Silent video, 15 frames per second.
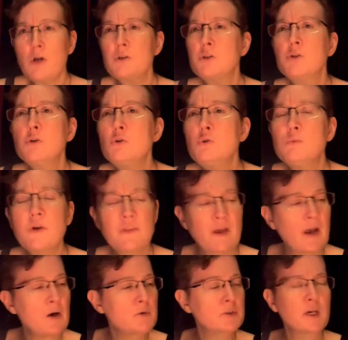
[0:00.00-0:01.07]
you
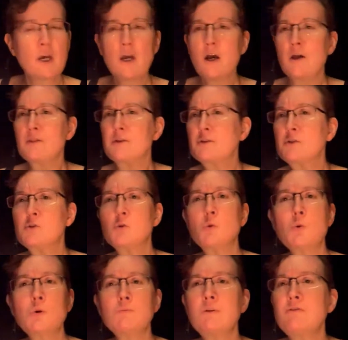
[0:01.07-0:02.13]
without the
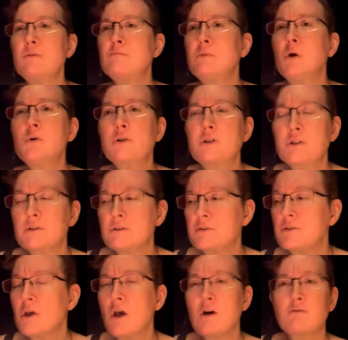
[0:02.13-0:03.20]
storm of
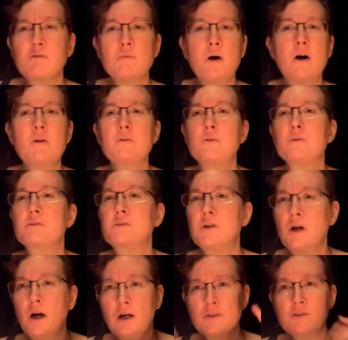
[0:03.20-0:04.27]
emotions from others
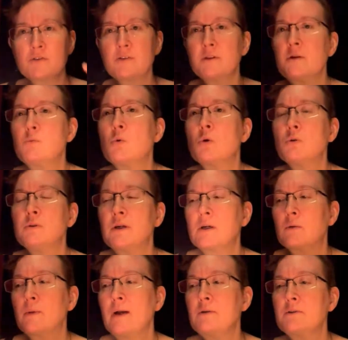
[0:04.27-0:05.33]
constantly whirling
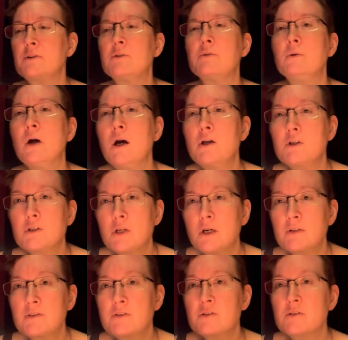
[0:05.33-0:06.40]
around you,
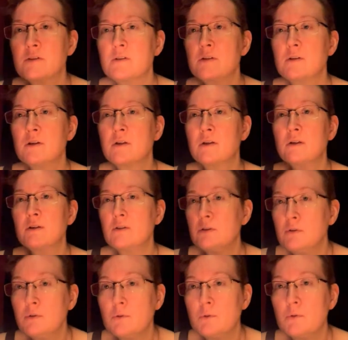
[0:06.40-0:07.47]
just
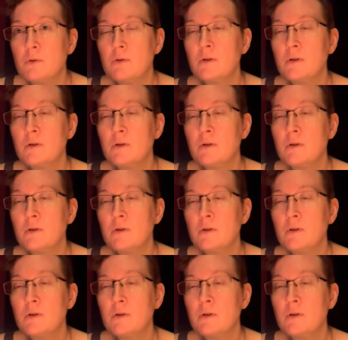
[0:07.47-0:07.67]
you.